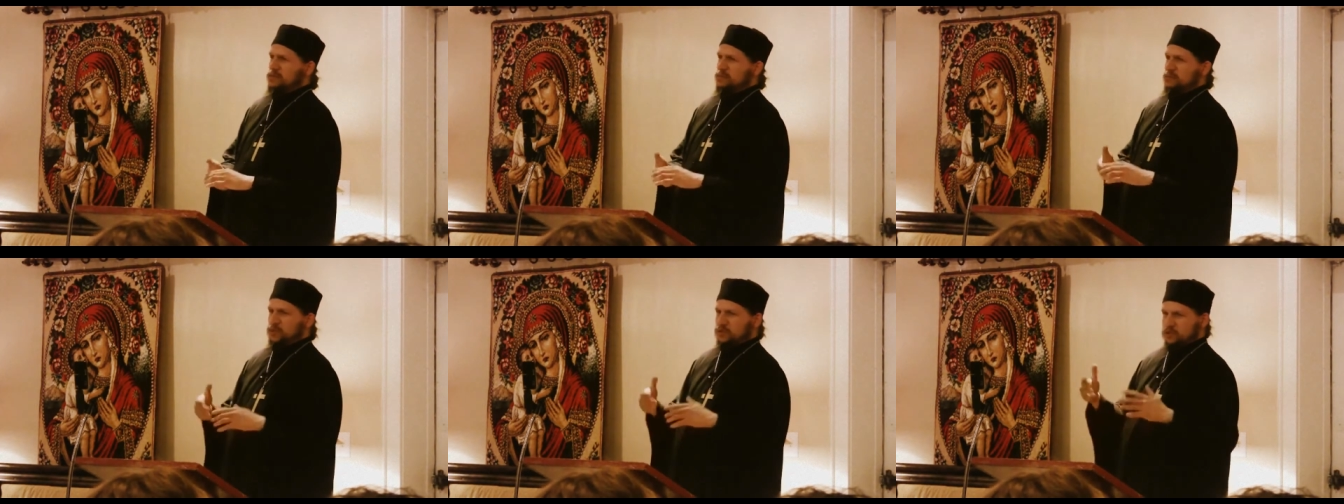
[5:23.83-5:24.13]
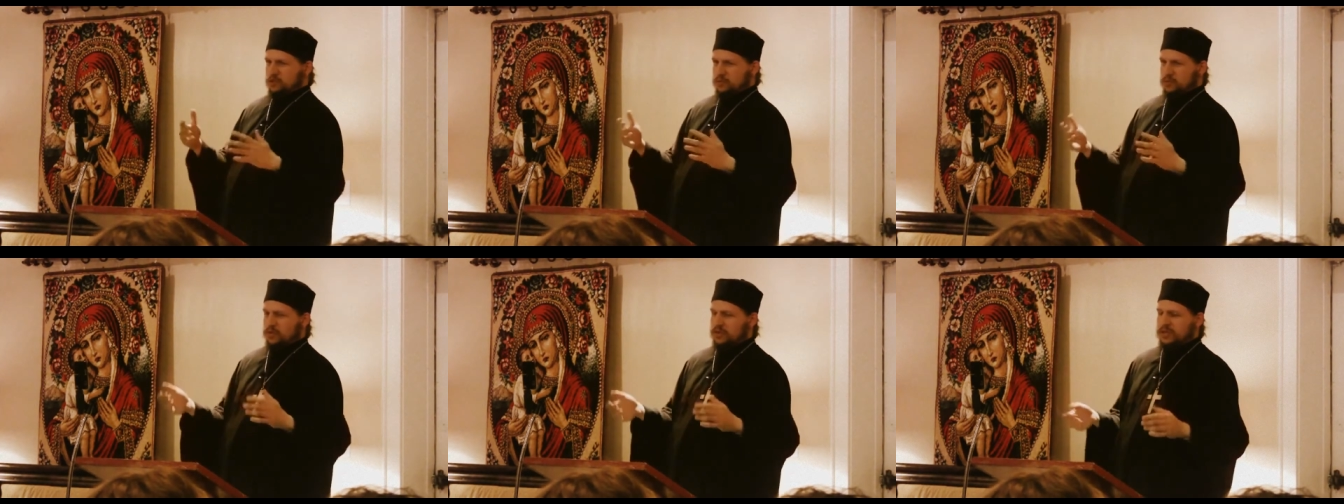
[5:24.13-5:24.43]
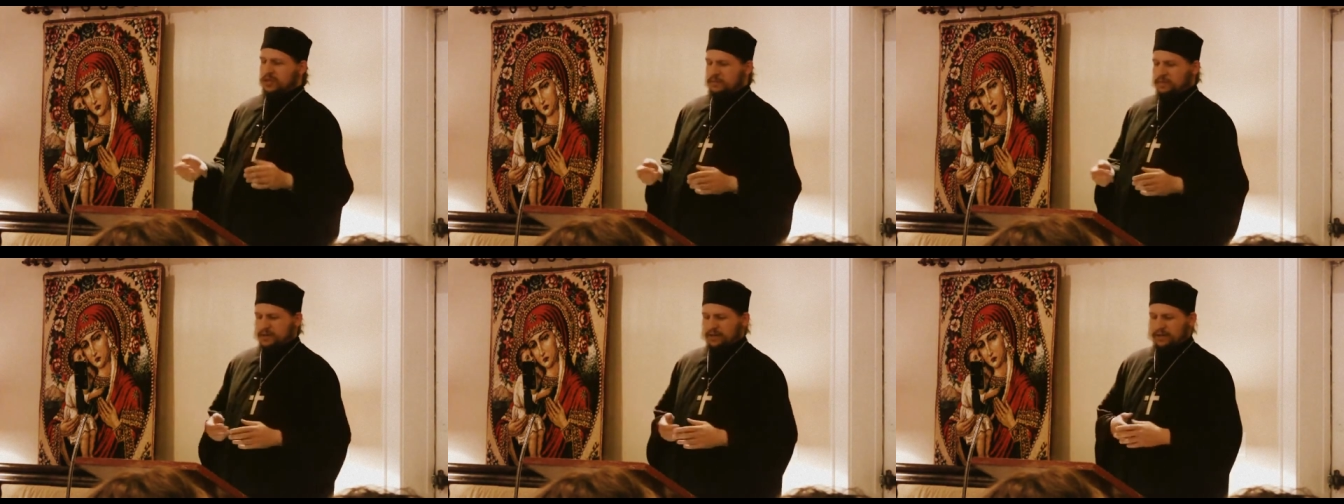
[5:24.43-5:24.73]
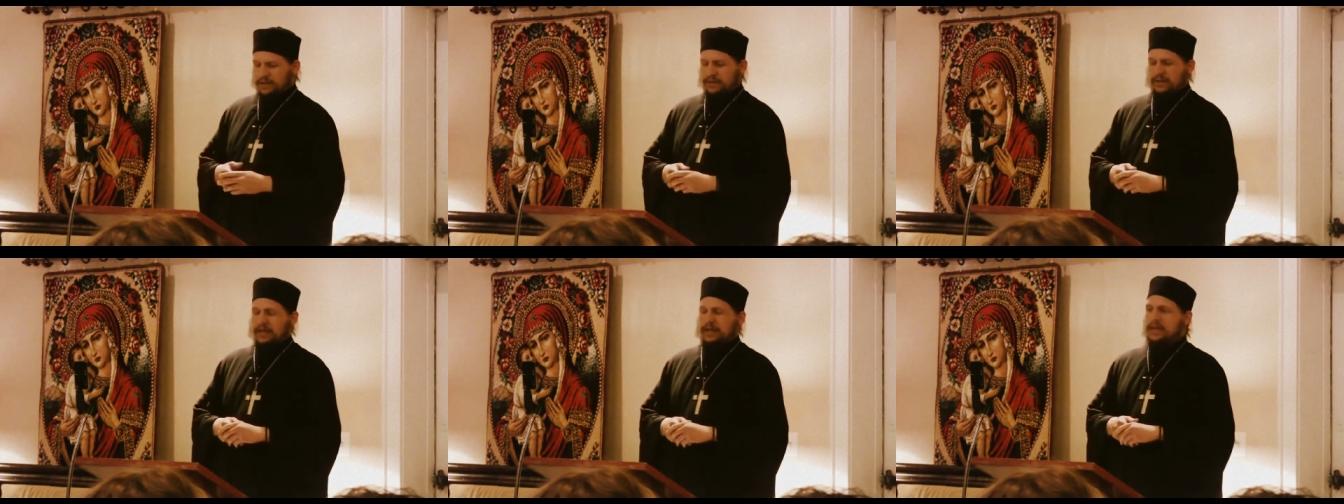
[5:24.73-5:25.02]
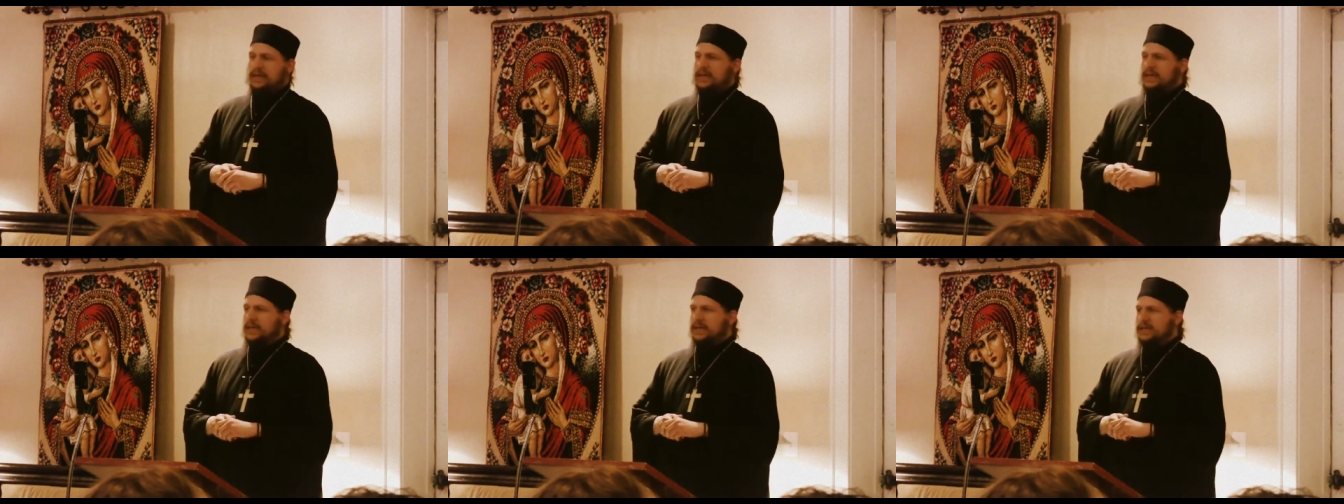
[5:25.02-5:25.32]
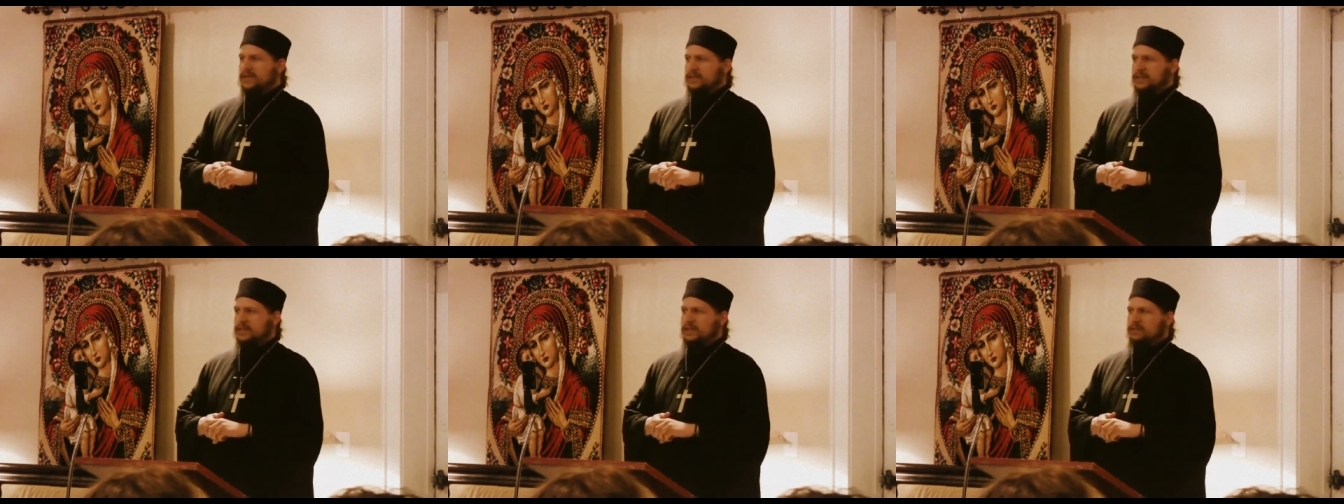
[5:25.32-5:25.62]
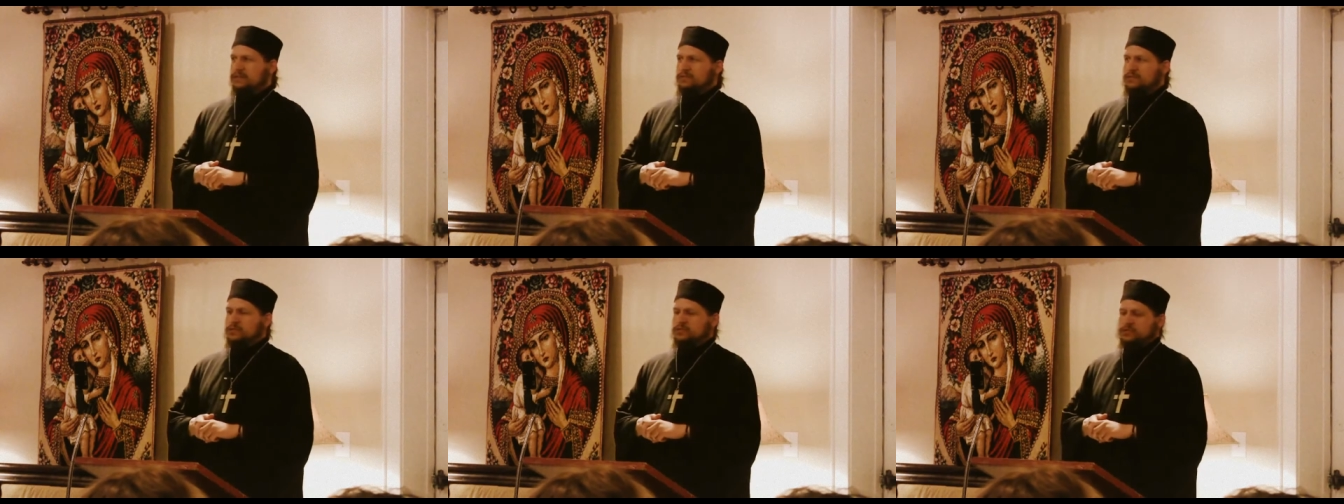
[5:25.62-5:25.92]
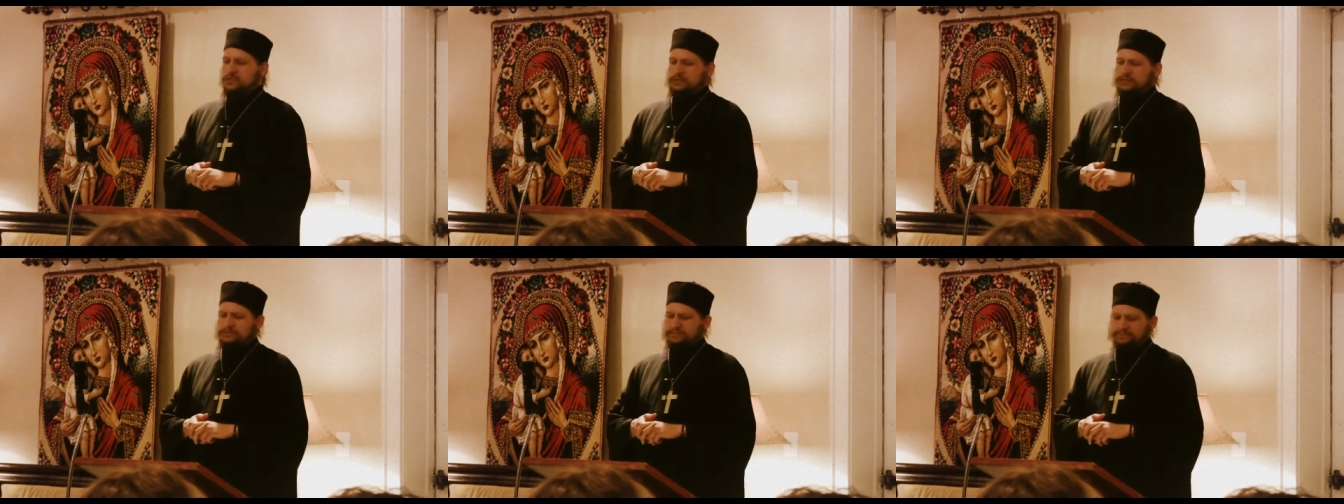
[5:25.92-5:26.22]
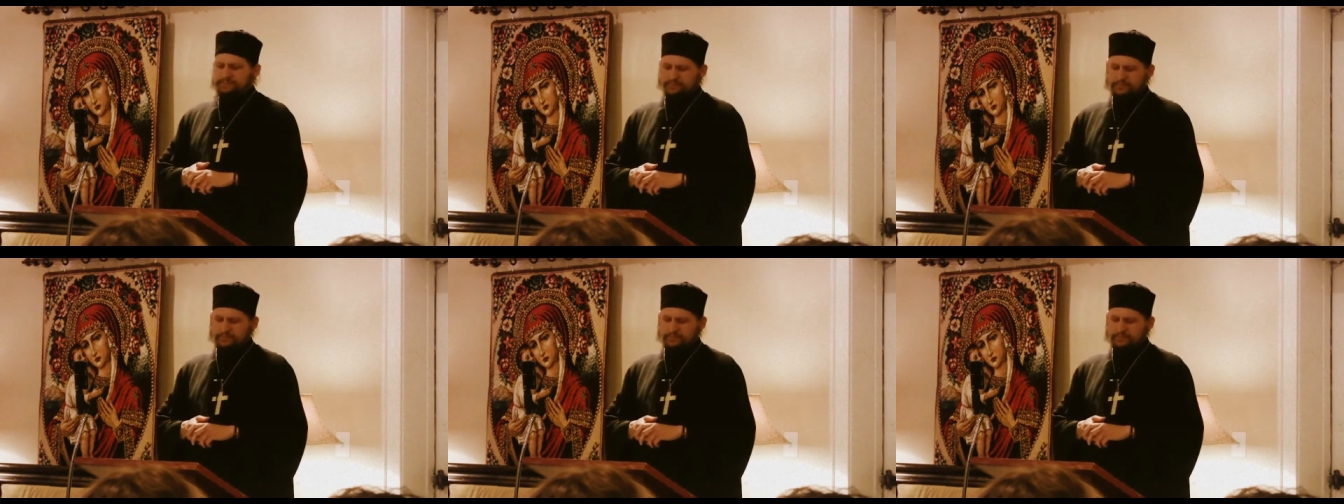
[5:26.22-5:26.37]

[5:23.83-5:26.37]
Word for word: There'll be two more coming out in the near future.